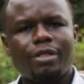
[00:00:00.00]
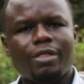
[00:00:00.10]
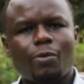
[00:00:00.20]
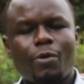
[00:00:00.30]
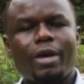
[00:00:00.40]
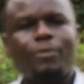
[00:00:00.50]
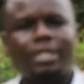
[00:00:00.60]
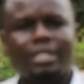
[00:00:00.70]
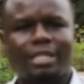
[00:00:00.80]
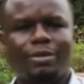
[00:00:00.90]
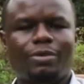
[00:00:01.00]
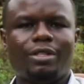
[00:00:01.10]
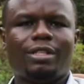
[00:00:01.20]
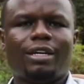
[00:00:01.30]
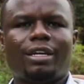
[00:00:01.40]
the way we deal
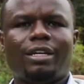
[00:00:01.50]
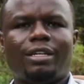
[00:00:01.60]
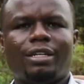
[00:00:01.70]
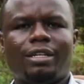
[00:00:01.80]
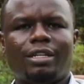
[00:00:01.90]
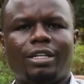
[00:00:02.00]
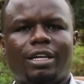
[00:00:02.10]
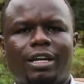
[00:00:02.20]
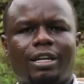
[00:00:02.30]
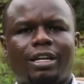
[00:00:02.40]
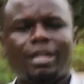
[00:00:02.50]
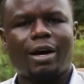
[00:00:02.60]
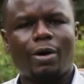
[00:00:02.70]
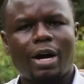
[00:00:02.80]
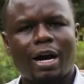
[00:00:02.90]
with
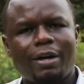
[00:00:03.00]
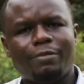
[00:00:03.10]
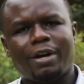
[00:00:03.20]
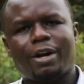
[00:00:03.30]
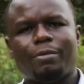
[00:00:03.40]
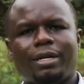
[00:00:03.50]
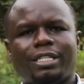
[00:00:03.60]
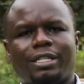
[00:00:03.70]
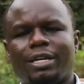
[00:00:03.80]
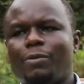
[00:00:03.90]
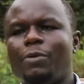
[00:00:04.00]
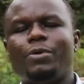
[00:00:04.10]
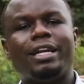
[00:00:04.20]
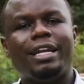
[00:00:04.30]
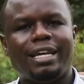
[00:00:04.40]
our environment, the way
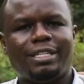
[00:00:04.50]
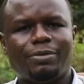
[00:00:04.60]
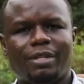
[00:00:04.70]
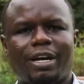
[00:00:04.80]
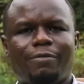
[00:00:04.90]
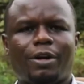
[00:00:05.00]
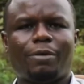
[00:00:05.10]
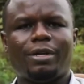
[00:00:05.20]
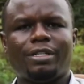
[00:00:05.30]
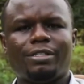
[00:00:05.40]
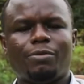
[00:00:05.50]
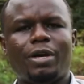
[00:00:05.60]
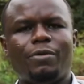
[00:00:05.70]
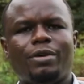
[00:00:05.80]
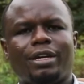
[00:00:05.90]
we relate with our environment, the
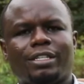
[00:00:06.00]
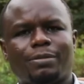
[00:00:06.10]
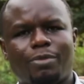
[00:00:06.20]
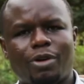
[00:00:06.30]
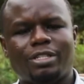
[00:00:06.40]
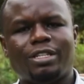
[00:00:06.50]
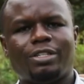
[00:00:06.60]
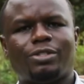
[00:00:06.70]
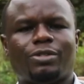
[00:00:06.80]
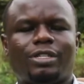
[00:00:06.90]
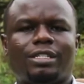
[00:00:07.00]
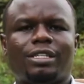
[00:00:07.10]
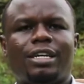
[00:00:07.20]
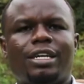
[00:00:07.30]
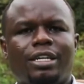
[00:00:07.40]
way we exploit the resources
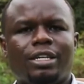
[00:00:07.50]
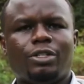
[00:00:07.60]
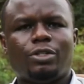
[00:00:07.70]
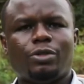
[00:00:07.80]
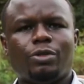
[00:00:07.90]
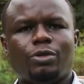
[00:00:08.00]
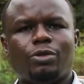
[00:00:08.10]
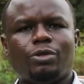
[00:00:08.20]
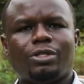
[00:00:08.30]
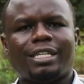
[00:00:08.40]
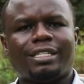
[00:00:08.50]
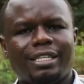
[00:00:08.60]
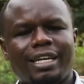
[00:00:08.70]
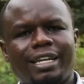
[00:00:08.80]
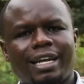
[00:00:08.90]
to
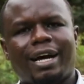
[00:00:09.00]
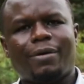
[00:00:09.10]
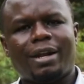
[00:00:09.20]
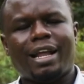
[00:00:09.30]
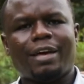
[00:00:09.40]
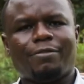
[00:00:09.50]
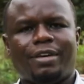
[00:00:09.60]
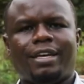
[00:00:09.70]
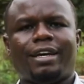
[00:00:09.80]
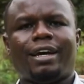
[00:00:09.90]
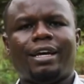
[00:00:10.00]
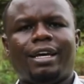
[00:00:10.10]
sustain our life here